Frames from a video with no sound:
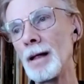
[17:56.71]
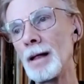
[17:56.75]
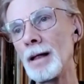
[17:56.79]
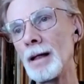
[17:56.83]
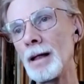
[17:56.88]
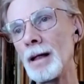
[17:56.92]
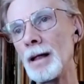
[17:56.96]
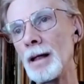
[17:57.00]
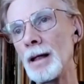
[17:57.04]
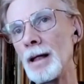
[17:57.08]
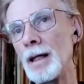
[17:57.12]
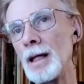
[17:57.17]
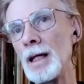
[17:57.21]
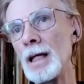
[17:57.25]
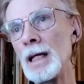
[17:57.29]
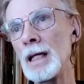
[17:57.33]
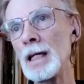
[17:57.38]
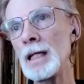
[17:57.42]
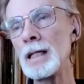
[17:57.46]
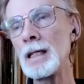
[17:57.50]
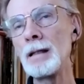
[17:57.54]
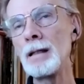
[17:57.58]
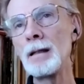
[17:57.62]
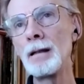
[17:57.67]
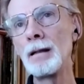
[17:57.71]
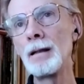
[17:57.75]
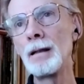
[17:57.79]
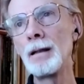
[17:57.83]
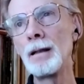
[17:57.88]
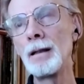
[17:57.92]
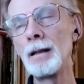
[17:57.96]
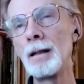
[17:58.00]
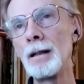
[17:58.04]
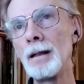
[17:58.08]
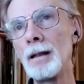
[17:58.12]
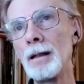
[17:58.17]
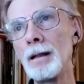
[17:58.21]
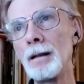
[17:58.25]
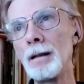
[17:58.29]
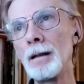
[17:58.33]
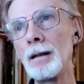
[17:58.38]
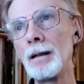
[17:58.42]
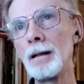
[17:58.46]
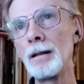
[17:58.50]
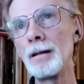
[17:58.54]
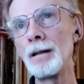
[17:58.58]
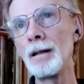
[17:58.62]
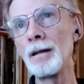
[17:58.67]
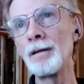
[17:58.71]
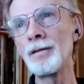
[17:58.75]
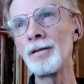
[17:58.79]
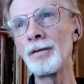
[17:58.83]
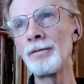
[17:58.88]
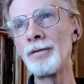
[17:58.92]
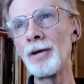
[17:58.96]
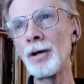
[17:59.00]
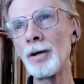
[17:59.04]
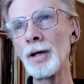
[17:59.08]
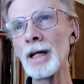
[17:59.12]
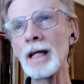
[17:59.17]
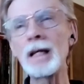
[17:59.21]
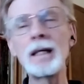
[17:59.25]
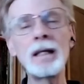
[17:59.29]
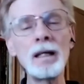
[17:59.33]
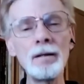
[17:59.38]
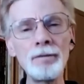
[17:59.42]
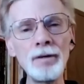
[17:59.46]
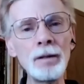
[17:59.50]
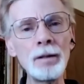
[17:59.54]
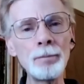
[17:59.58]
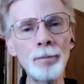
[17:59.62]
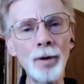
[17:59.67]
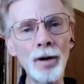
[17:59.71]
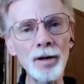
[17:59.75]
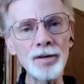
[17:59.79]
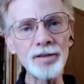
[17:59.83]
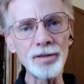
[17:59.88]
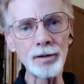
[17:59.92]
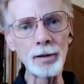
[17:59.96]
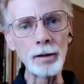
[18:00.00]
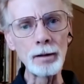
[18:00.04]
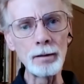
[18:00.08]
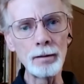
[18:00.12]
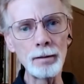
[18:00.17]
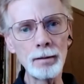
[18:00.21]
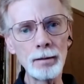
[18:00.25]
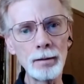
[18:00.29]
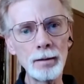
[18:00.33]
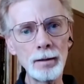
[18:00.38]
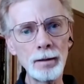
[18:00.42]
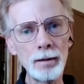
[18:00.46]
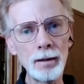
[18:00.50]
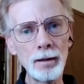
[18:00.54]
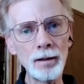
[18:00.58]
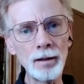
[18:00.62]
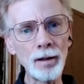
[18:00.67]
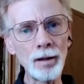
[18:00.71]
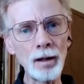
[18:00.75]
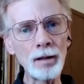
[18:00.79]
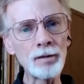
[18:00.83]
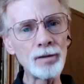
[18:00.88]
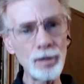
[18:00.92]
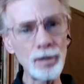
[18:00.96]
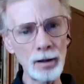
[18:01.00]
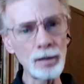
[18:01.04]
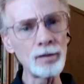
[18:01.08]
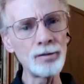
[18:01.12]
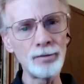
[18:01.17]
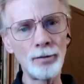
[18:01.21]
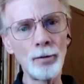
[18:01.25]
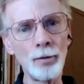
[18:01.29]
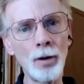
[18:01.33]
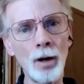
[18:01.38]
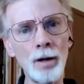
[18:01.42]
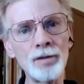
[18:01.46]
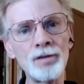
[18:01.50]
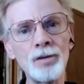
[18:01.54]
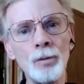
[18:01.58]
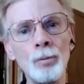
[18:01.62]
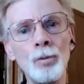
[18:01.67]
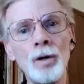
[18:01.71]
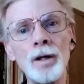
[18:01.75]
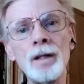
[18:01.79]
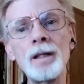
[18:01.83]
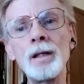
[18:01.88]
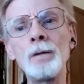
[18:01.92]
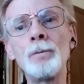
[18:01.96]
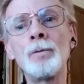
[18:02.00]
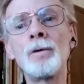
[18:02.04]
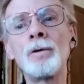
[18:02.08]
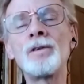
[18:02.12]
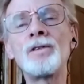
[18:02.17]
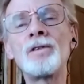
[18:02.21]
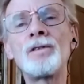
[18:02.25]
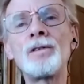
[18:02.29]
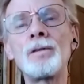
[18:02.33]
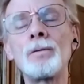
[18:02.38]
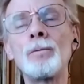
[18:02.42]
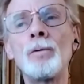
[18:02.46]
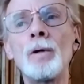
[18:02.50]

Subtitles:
He is a very giving person as far as what he was